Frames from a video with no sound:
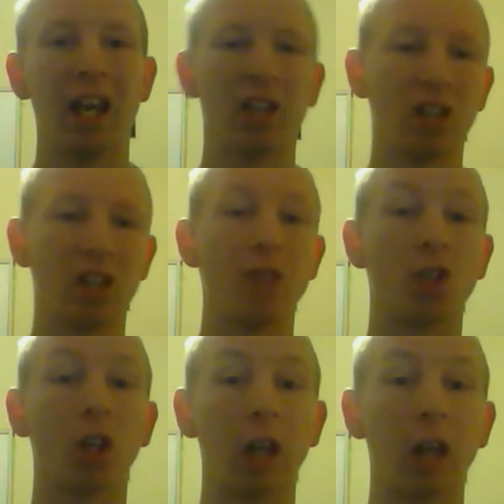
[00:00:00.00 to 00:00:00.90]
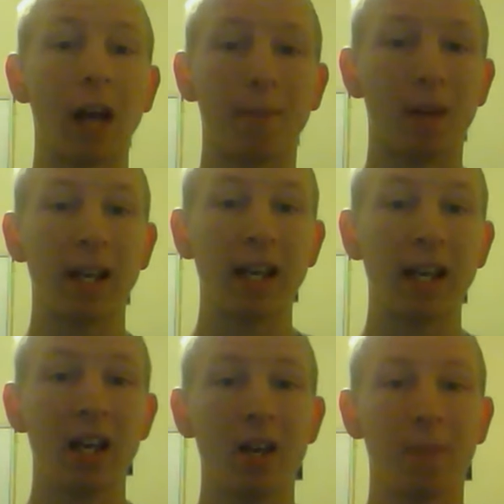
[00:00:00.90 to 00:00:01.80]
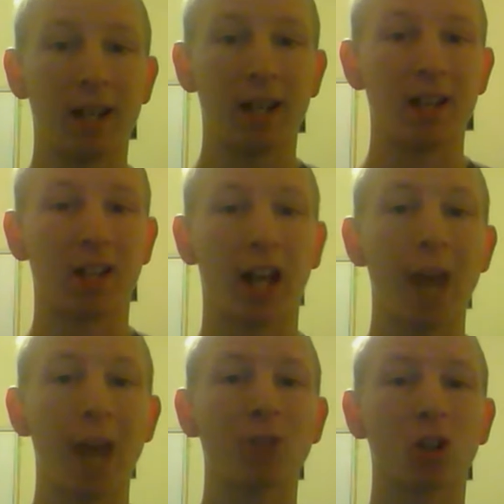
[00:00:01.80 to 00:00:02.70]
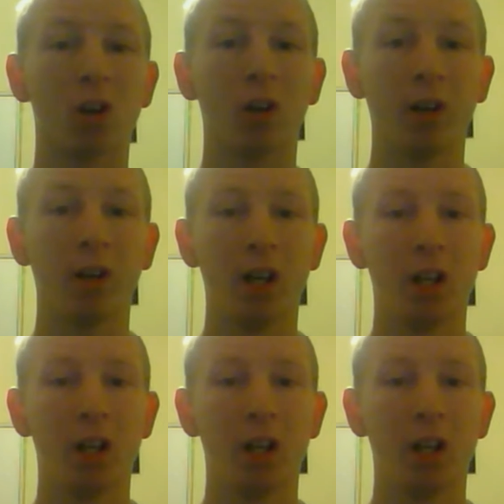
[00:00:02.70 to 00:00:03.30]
it saves you a lot of money, because a capture card